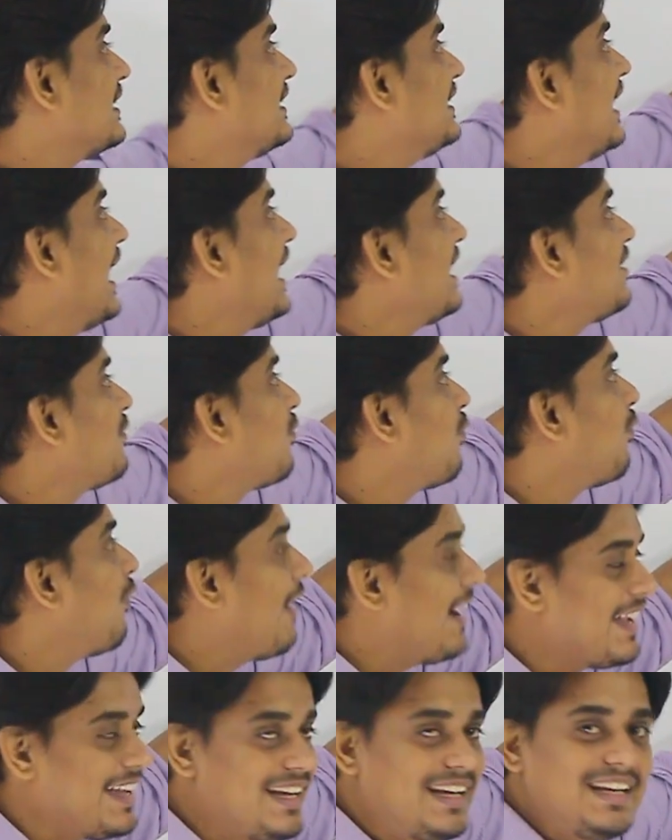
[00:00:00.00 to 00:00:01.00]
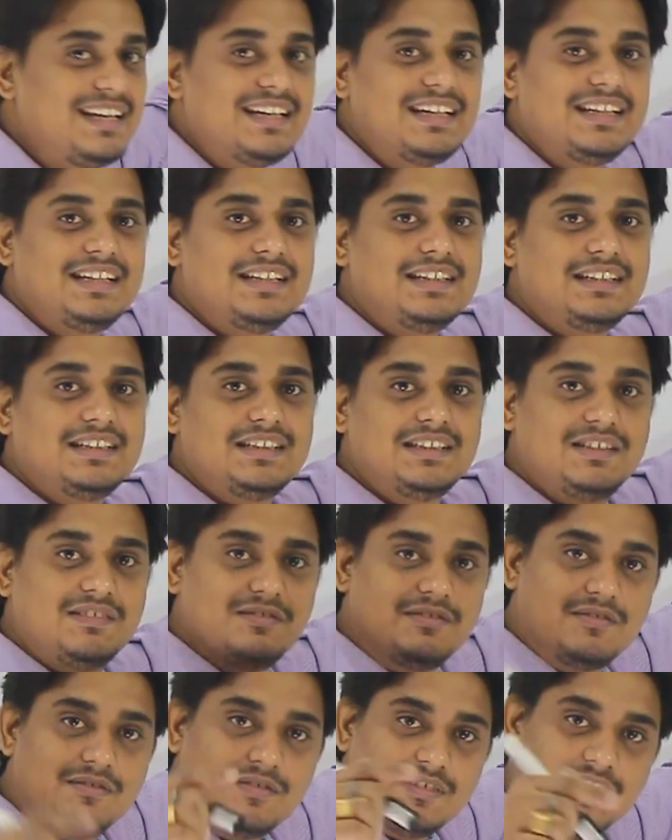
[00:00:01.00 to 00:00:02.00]
That why,
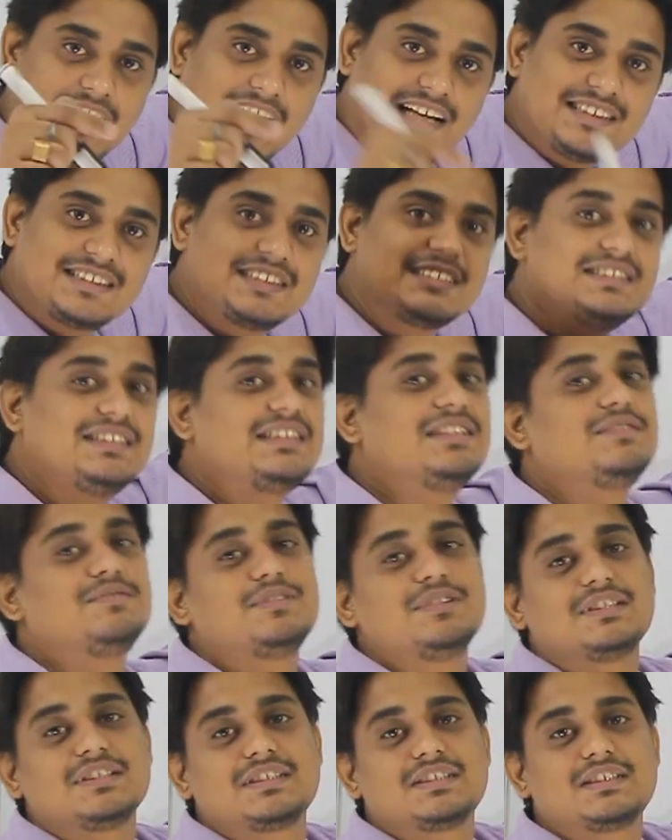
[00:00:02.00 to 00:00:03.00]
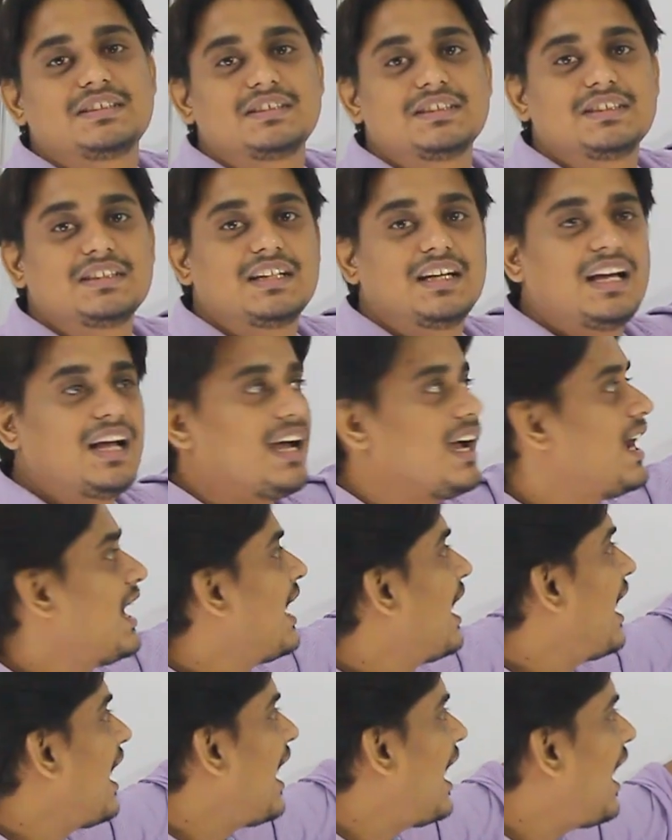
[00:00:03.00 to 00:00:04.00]
the answer is there in physics.
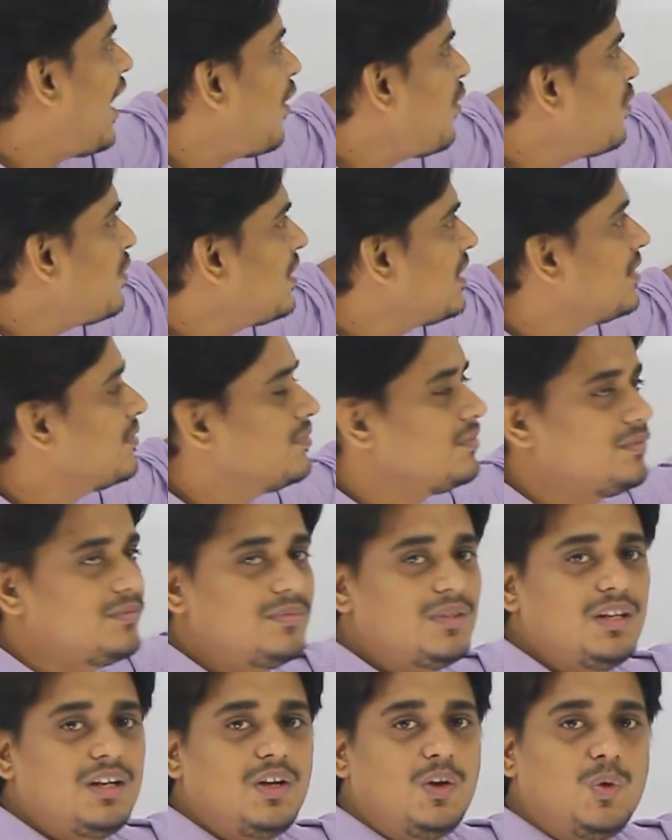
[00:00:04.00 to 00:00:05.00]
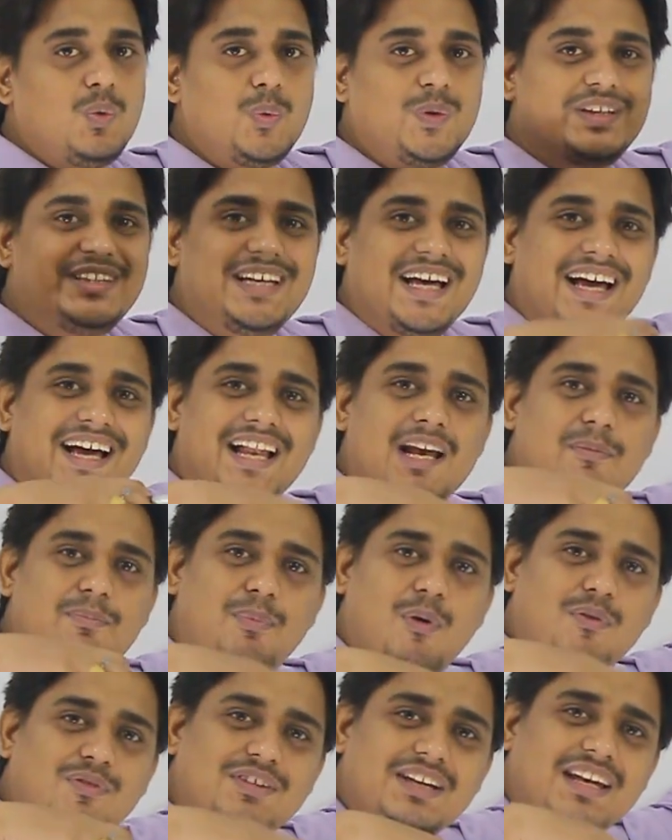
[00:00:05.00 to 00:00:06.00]
How come with the help
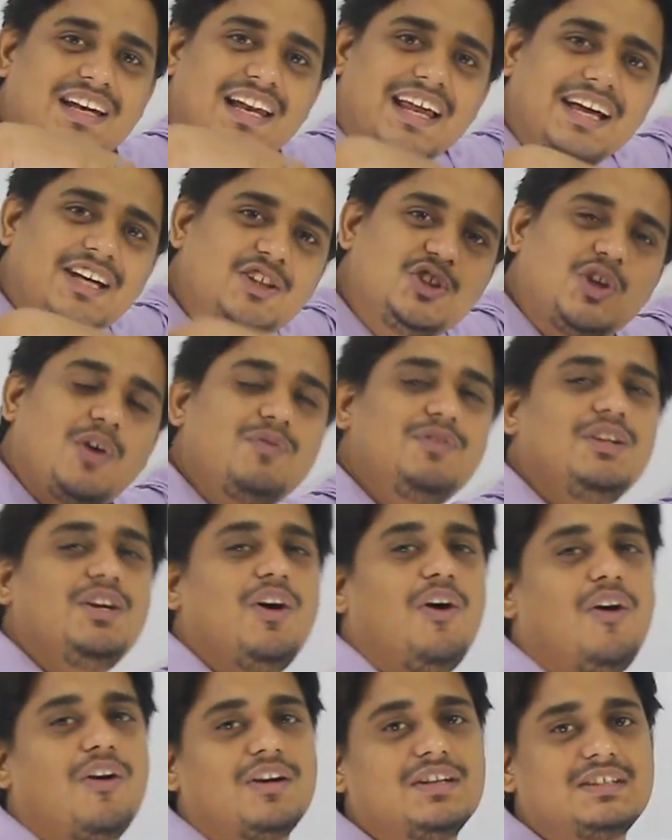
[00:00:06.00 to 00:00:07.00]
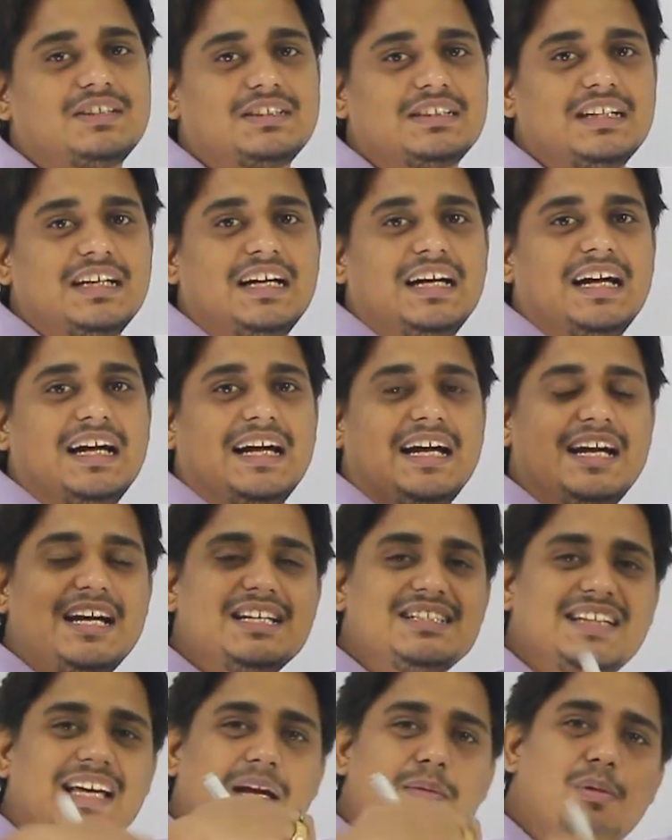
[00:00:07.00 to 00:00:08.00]
of the legs of the horse, it
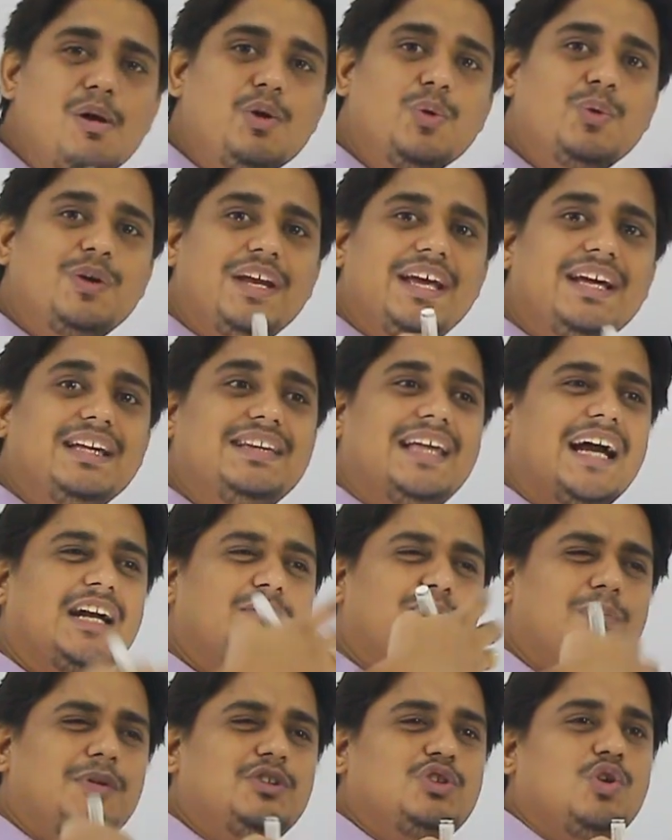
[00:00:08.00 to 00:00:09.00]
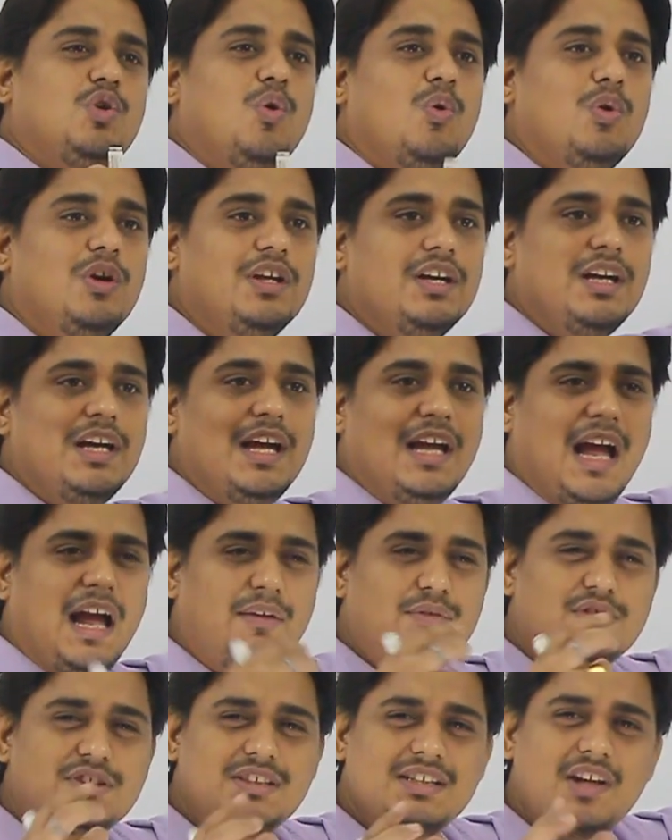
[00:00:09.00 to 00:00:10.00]
is able to take that much load?
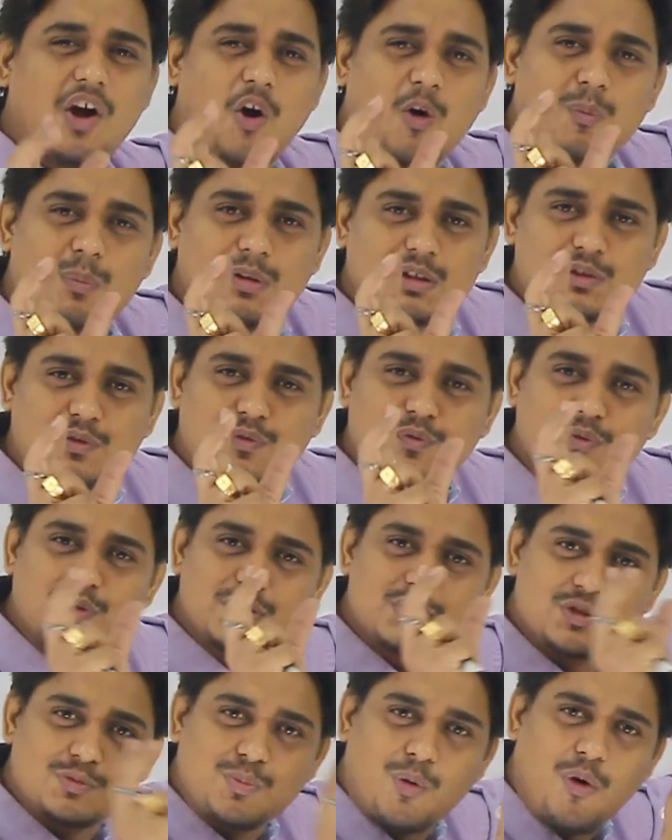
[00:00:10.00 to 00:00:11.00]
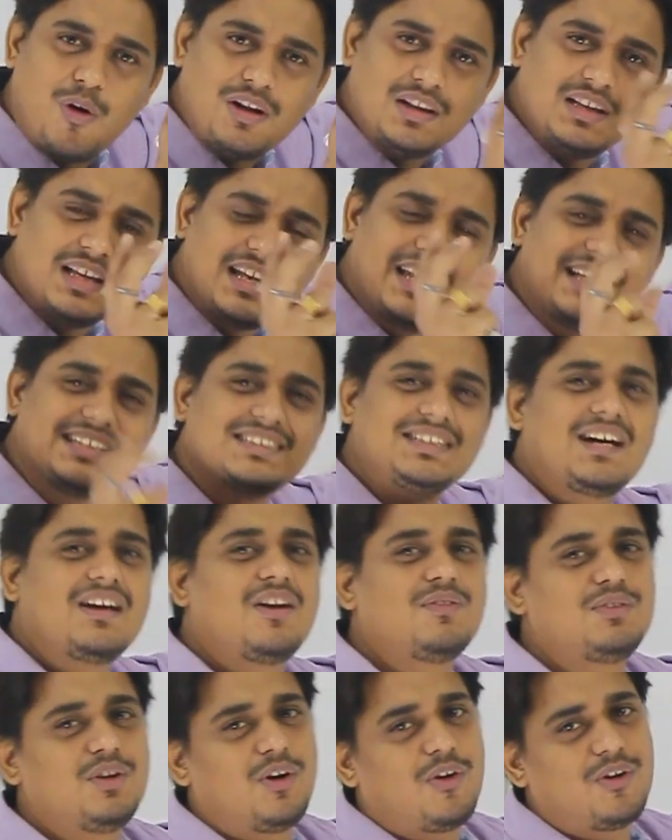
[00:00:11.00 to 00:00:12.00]
Have you seen how much small the legs are
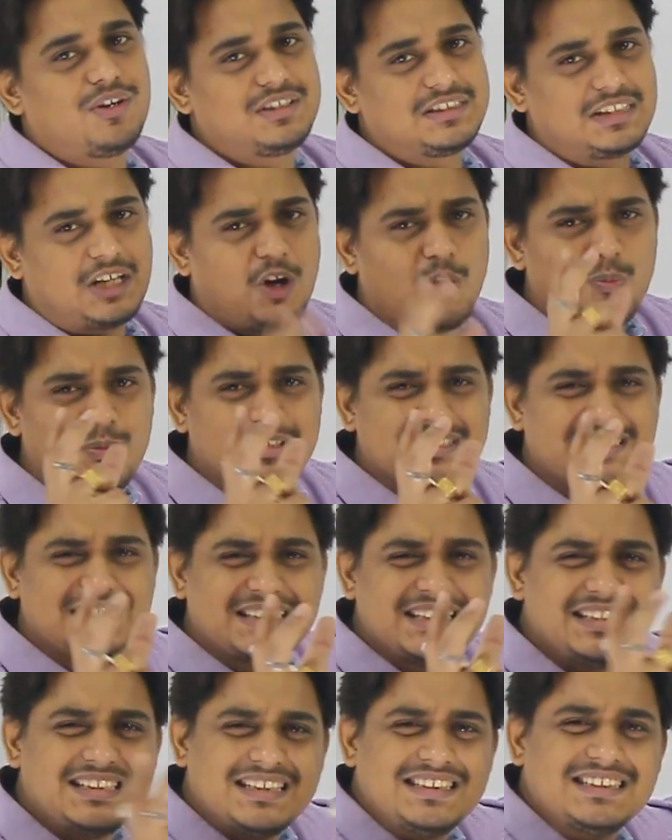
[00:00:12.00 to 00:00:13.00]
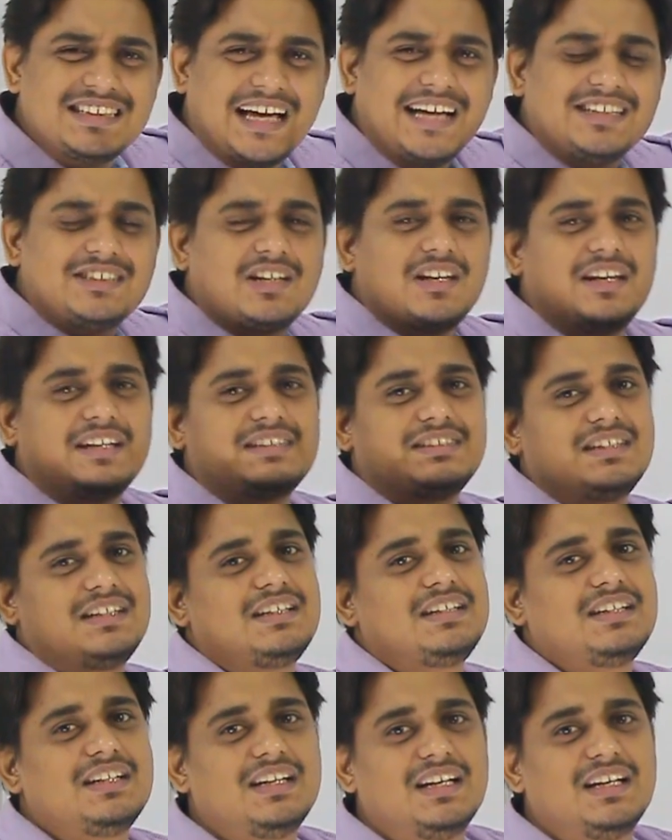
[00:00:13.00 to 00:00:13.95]
of the horse? How much thin size the legs are?